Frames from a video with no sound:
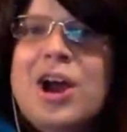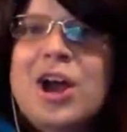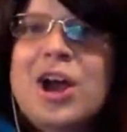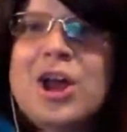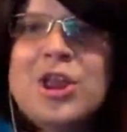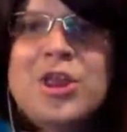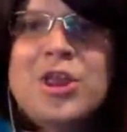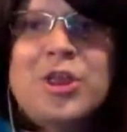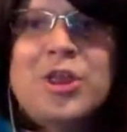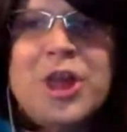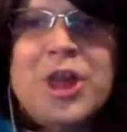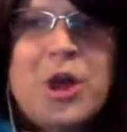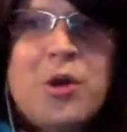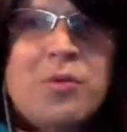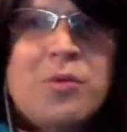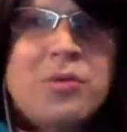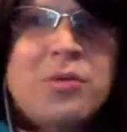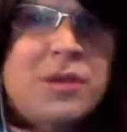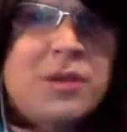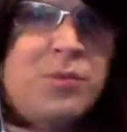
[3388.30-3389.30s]
the
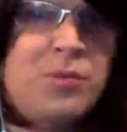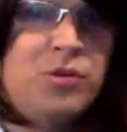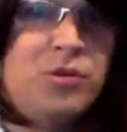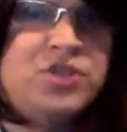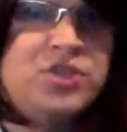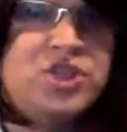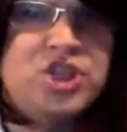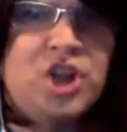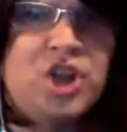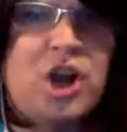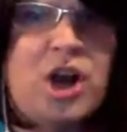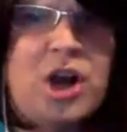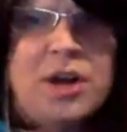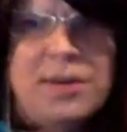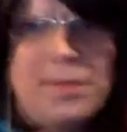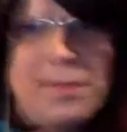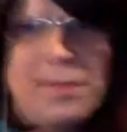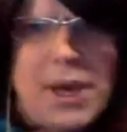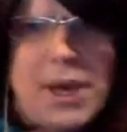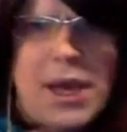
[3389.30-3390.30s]
only move
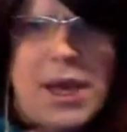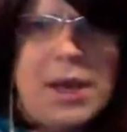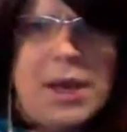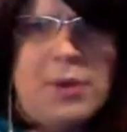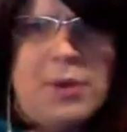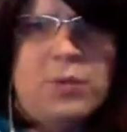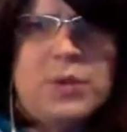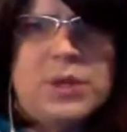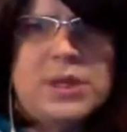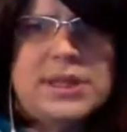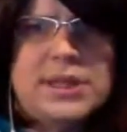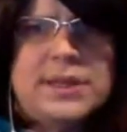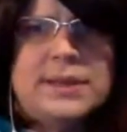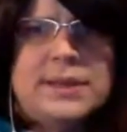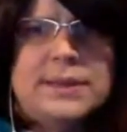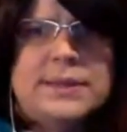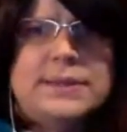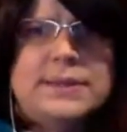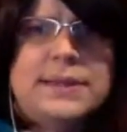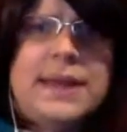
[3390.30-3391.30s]
John made
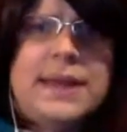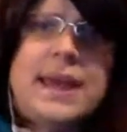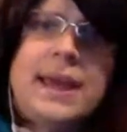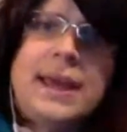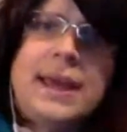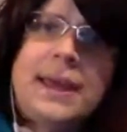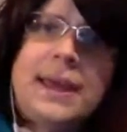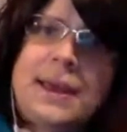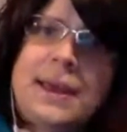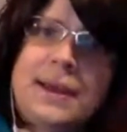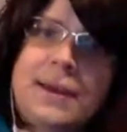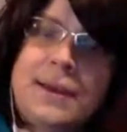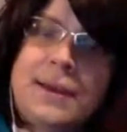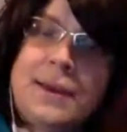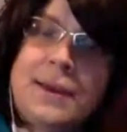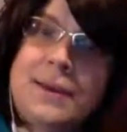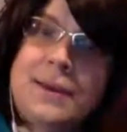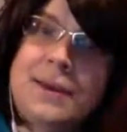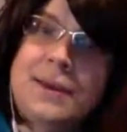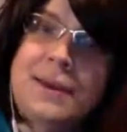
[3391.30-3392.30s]
was taking
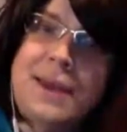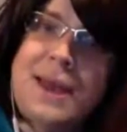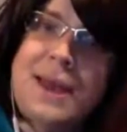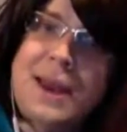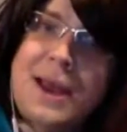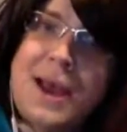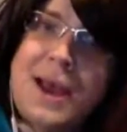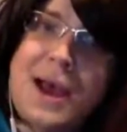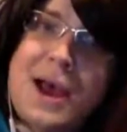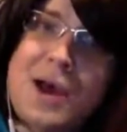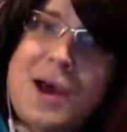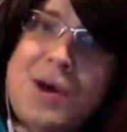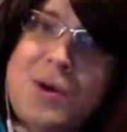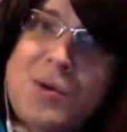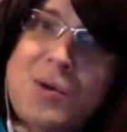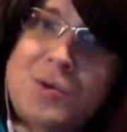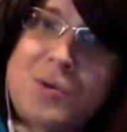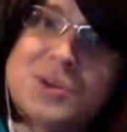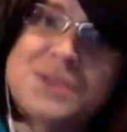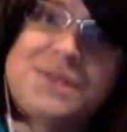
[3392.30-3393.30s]
Netta
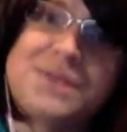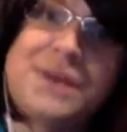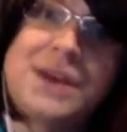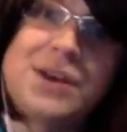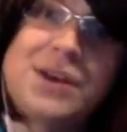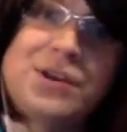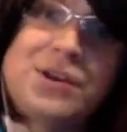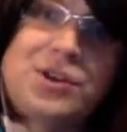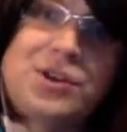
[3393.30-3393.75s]
out final two.